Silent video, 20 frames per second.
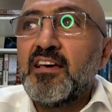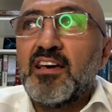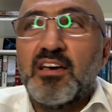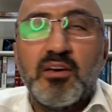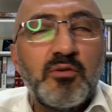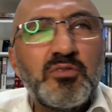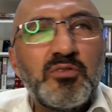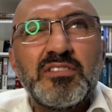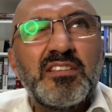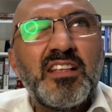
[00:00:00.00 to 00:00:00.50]

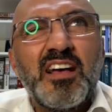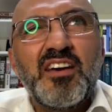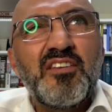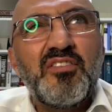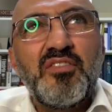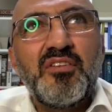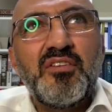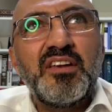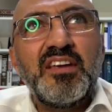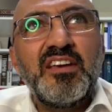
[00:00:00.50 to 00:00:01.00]
It was like
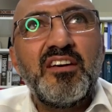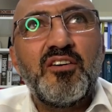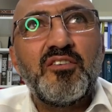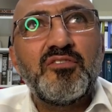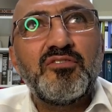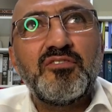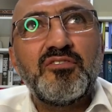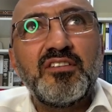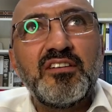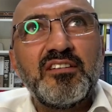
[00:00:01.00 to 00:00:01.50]

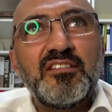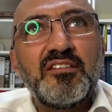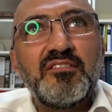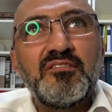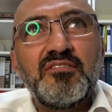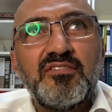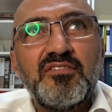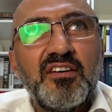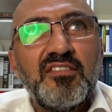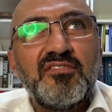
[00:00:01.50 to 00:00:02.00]

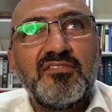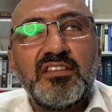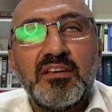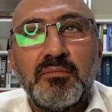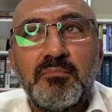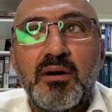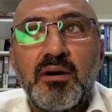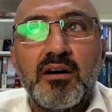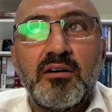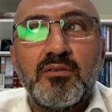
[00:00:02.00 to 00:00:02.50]

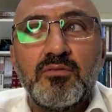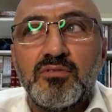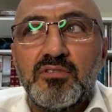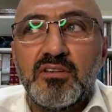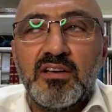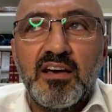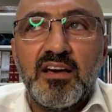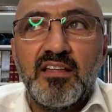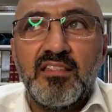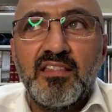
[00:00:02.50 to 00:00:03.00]

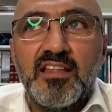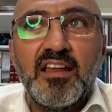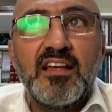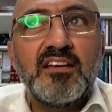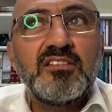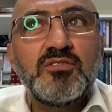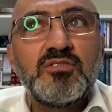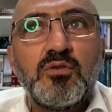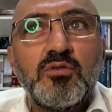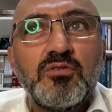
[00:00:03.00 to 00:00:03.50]
£350. And then
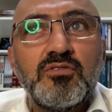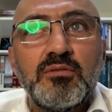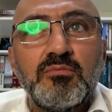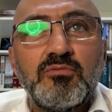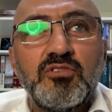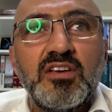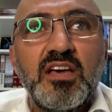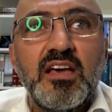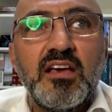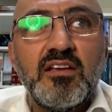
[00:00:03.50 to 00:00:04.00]
I told him,
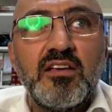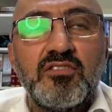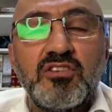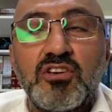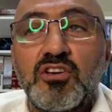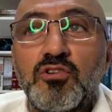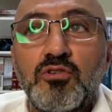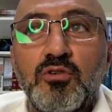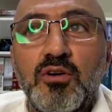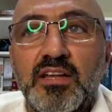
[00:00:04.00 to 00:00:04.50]
do
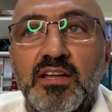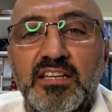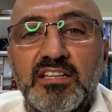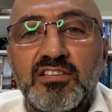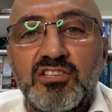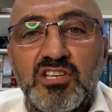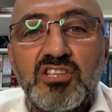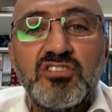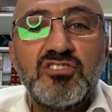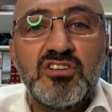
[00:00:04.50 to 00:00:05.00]
you know any
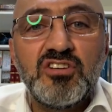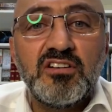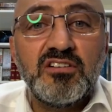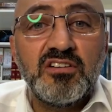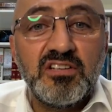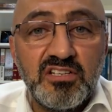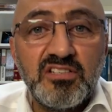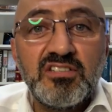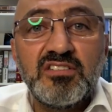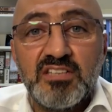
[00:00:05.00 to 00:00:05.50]
teacher?
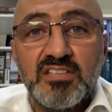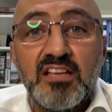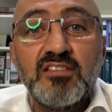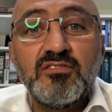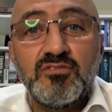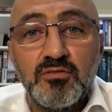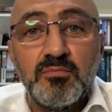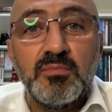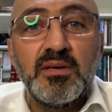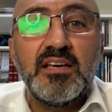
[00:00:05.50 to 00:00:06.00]
He
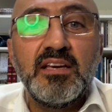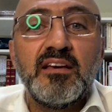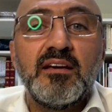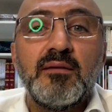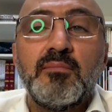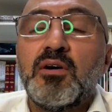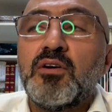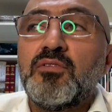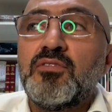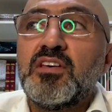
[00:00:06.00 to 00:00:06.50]
said to me
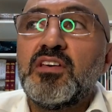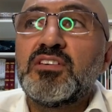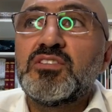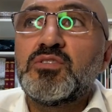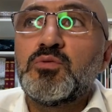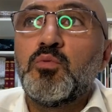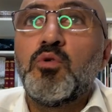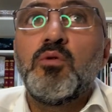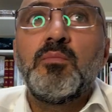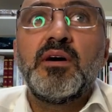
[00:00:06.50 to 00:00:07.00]
about
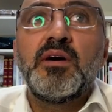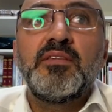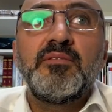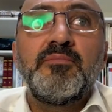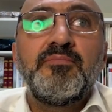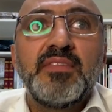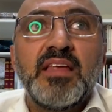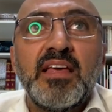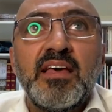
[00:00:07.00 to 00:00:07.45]
this woman.